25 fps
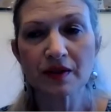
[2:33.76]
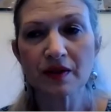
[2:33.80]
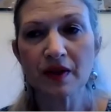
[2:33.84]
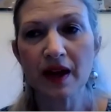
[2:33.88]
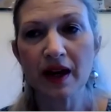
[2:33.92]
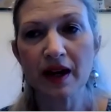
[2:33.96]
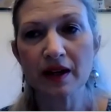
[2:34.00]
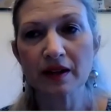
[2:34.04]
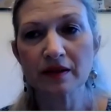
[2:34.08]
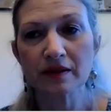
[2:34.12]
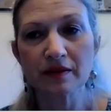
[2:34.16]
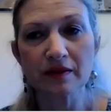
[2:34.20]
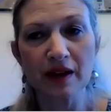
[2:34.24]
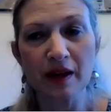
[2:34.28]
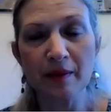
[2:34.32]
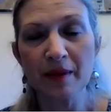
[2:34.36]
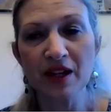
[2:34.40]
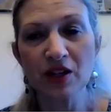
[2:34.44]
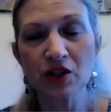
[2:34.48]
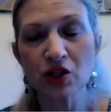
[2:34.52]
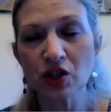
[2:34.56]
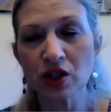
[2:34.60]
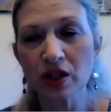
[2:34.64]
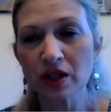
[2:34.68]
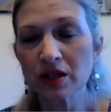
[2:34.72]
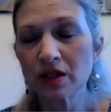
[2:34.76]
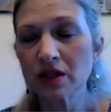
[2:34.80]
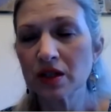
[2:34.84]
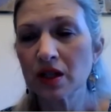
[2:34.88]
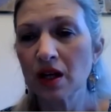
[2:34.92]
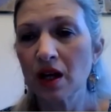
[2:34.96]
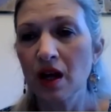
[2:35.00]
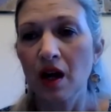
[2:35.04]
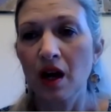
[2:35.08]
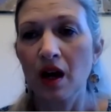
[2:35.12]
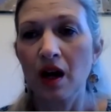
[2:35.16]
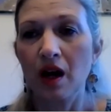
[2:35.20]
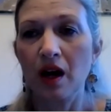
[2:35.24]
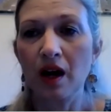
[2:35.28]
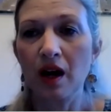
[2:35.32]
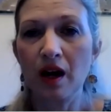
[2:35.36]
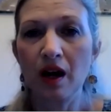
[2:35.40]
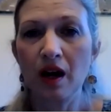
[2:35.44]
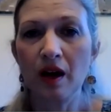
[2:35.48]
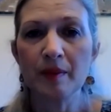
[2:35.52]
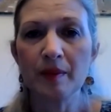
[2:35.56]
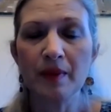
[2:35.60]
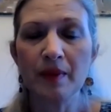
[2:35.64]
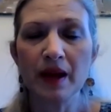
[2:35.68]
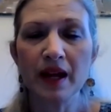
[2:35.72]
that I mentioned,
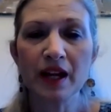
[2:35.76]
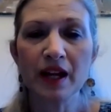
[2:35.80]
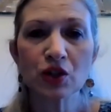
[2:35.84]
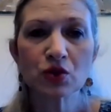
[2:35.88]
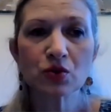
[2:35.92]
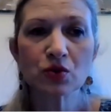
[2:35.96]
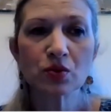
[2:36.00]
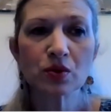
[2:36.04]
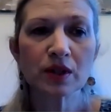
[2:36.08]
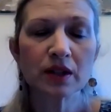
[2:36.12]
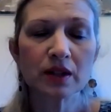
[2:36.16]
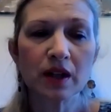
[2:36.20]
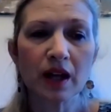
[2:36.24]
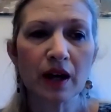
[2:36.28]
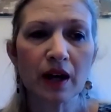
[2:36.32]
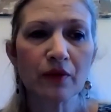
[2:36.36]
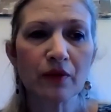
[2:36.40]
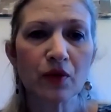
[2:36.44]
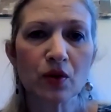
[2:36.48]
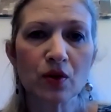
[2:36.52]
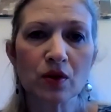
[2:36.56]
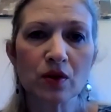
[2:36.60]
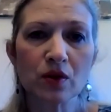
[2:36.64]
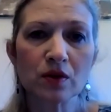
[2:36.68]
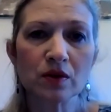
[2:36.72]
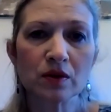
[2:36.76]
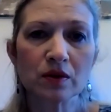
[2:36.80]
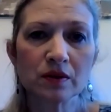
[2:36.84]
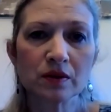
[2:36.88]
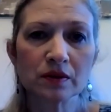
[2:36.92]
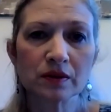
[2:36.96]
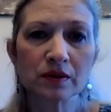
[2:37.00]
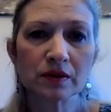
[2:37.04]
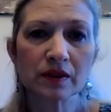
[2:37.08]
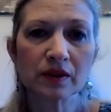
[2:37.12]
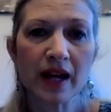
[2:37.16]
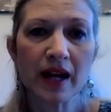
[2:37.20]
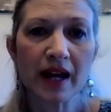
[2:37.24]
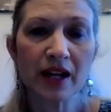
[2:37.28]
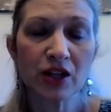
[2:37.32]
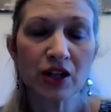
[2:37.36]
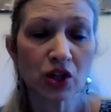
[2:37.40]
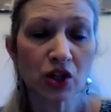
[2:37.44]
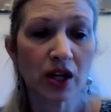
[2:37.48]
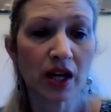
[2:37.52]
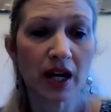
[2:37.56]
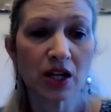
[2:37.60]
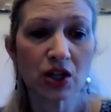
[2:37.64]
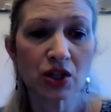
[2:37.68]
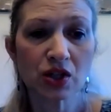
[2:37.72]
entry-level
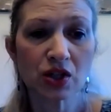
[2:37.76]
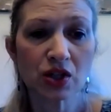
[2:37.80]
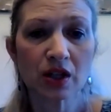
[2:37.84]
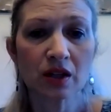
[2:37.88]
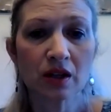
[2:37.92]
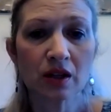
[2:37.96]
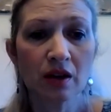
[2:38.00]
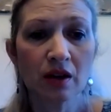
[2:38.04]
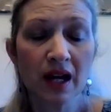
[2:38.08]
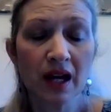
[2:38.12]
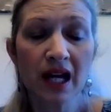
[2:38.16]
education